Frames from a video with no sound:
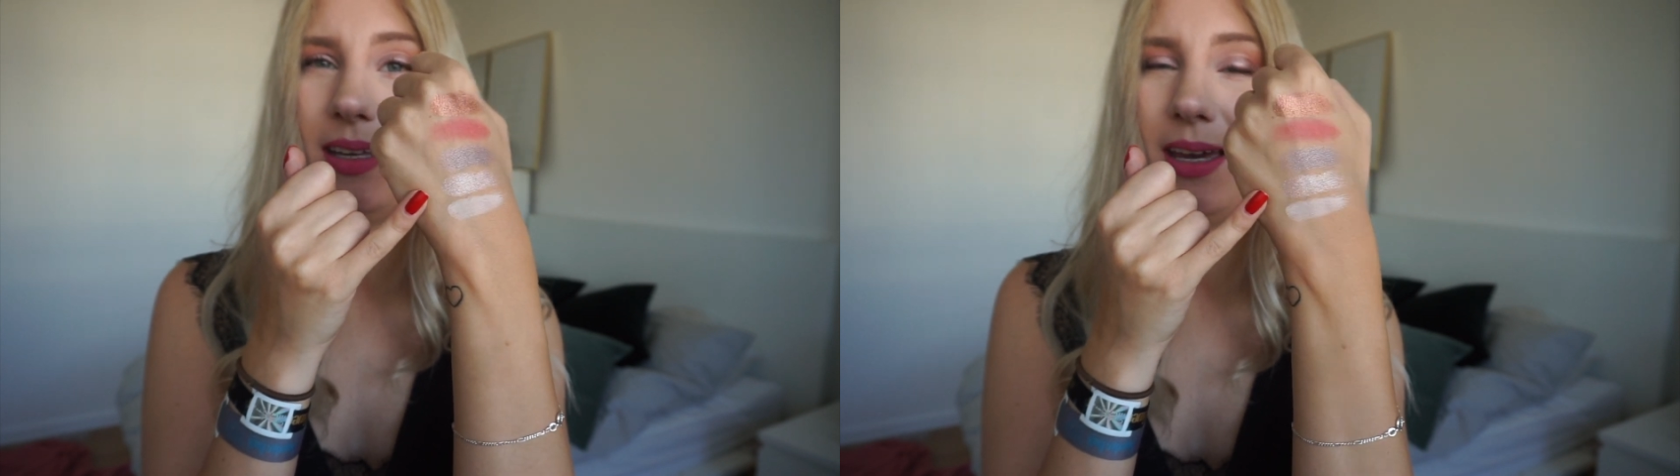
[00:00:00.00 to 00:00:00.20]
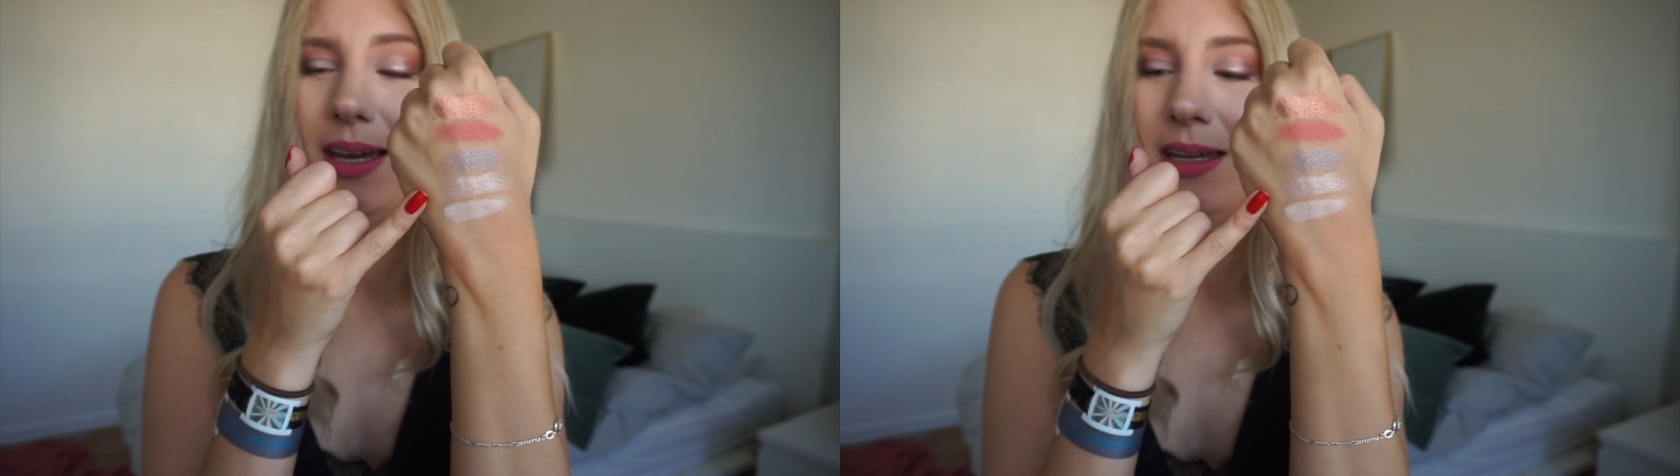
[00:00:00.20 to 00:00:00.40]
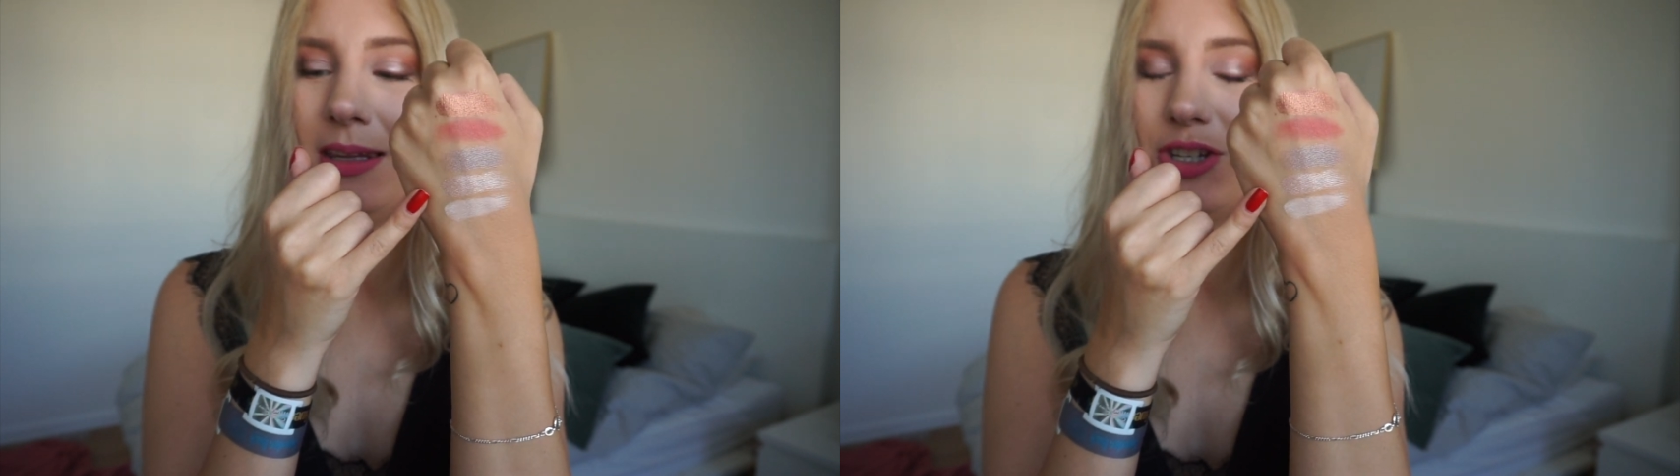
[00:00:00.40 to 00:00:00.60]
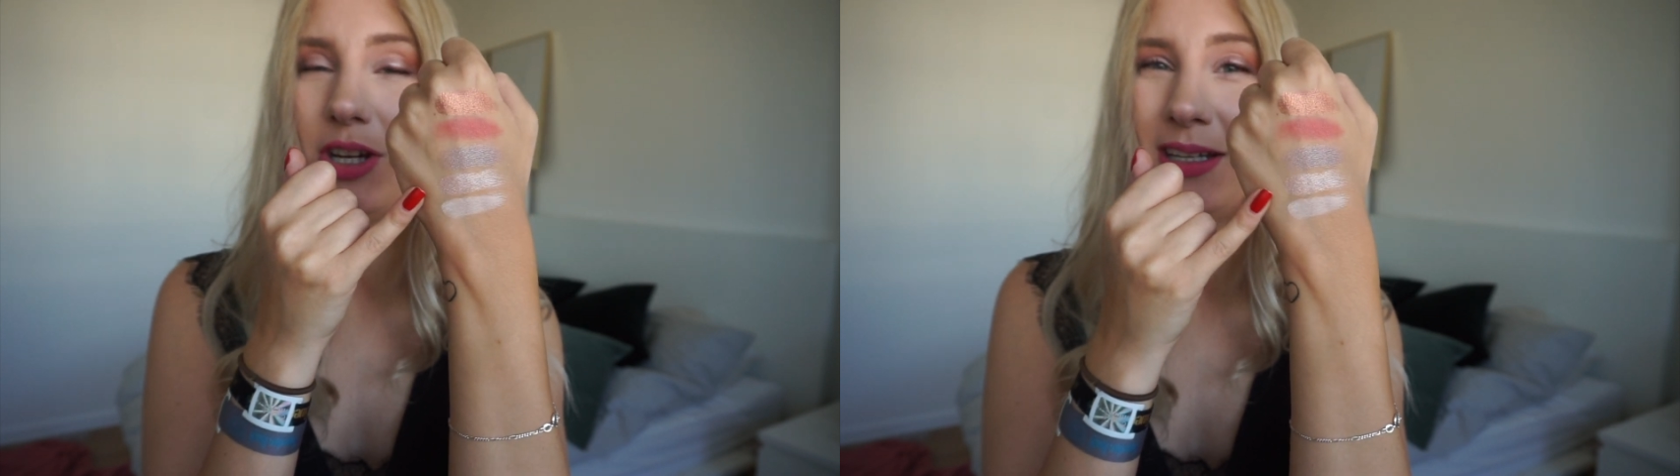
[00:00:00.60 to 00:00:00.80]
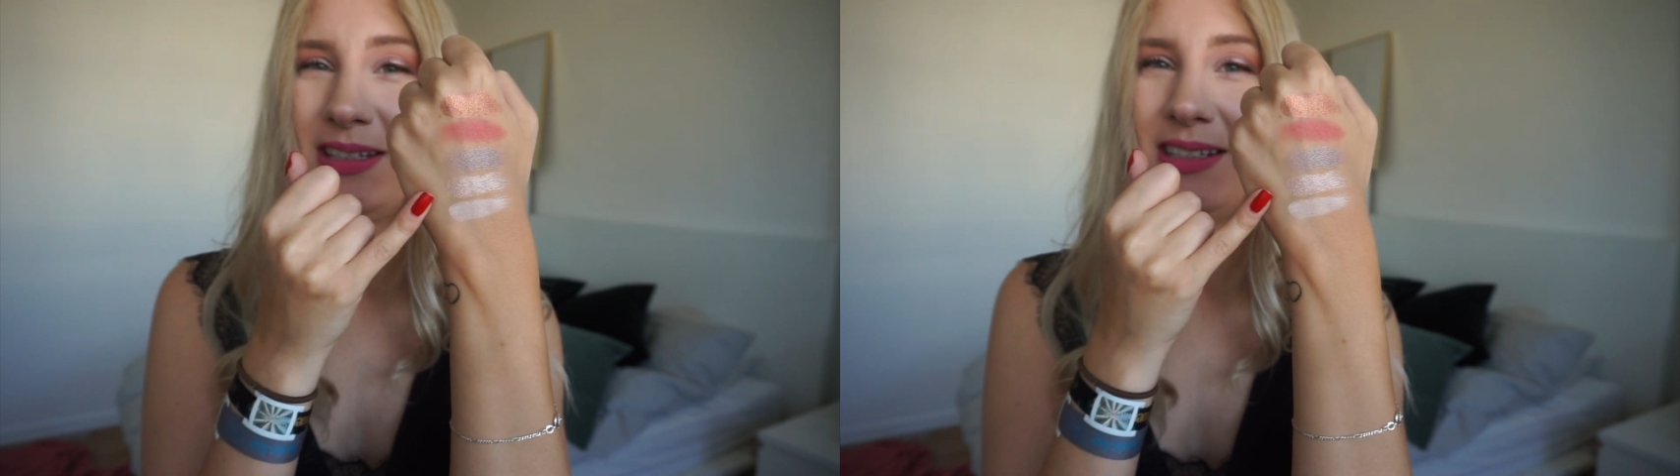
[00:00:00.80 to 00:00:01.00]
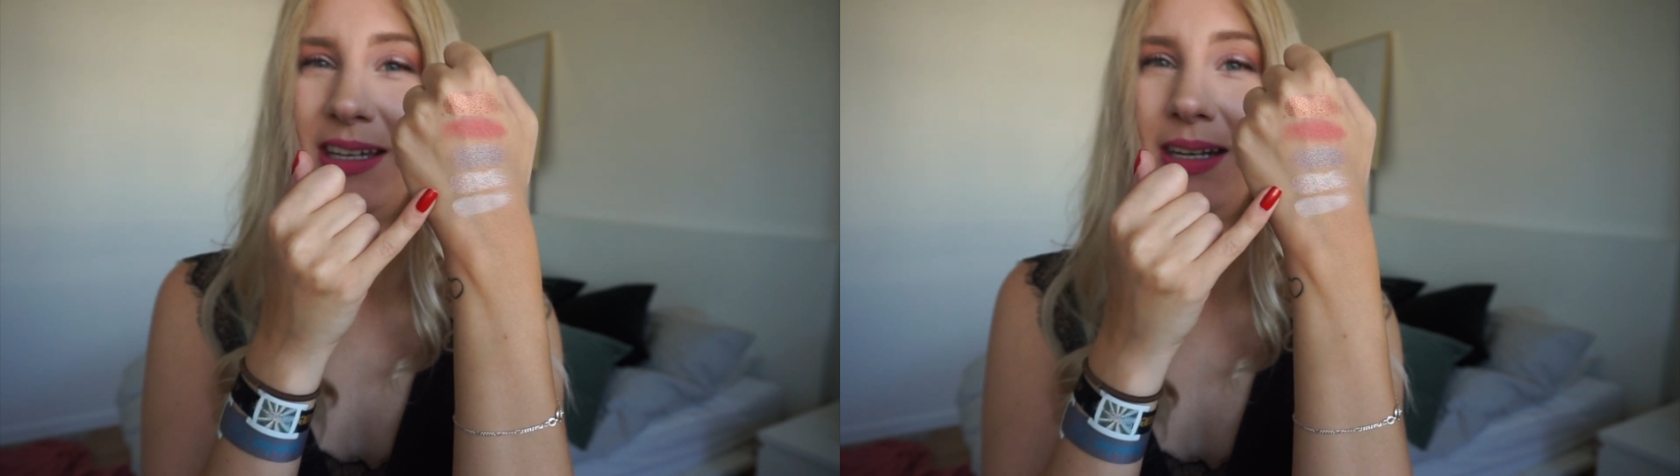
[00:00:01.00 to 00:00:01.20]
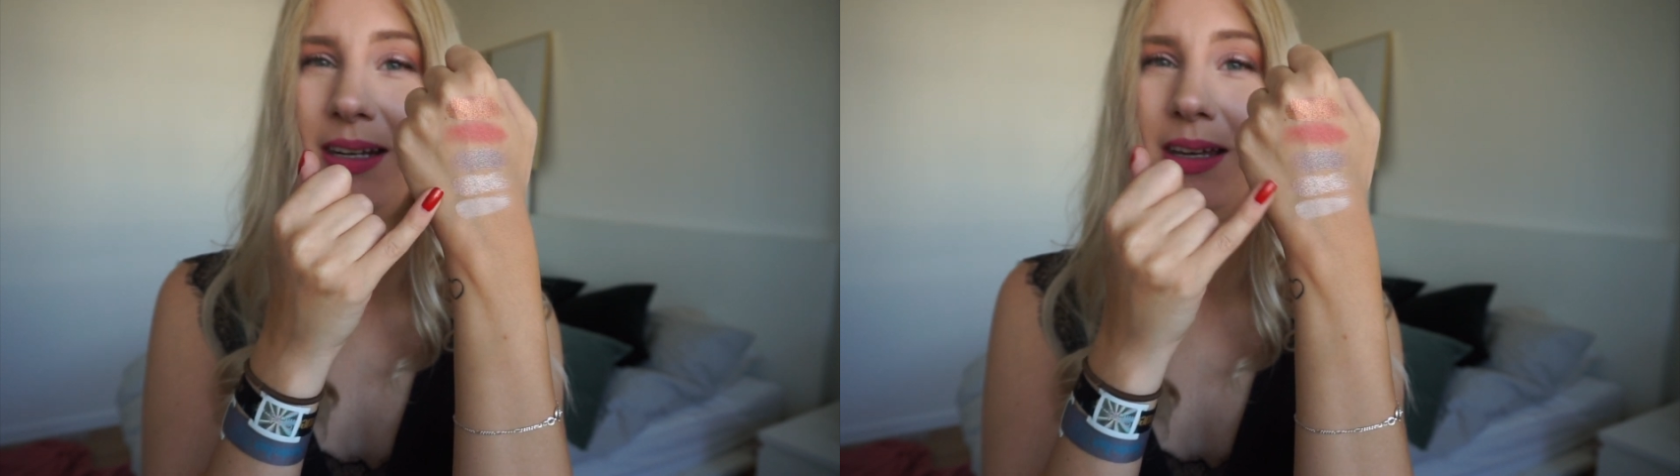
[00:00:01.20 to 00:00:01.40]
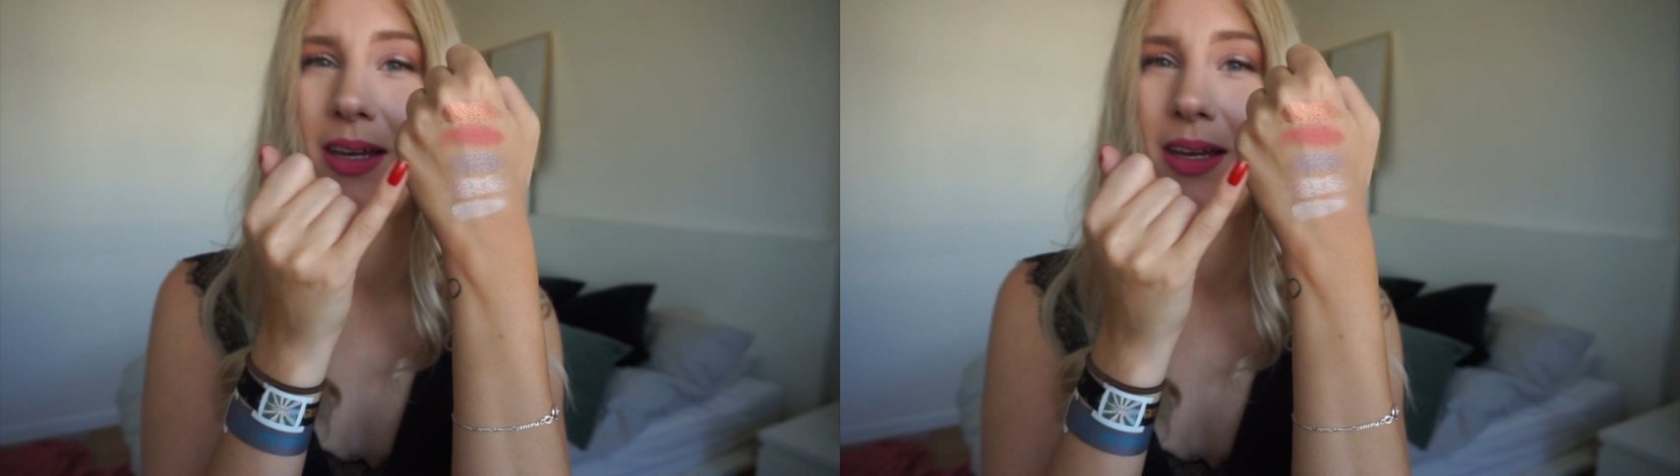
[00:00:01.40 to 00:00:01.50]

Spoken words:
in the shade Sin.